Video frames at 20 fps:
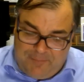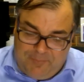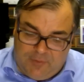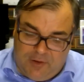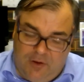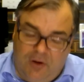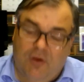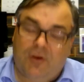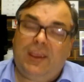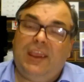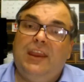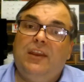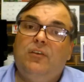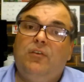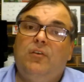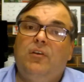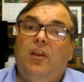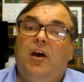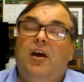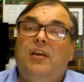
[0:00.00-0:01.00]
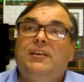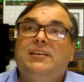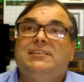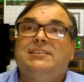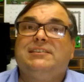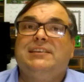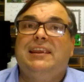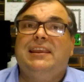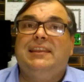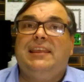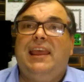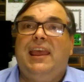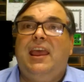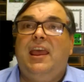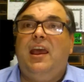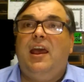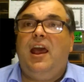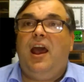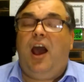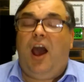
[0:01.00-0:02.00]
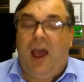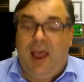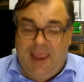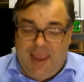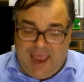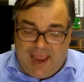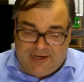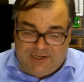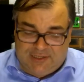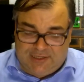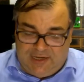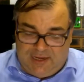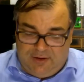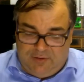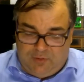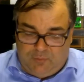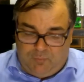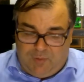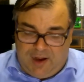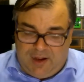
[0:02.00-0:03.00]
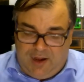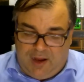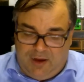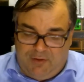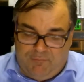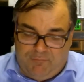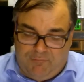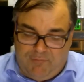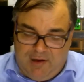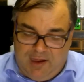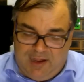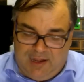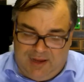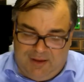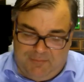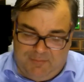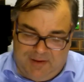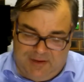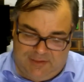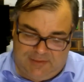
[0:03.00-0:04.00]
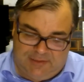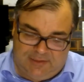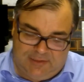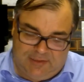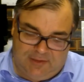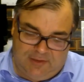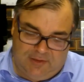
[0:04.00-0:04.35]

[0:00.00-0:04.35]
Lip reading: Look, in all honesty there, I actually, the one I really missed,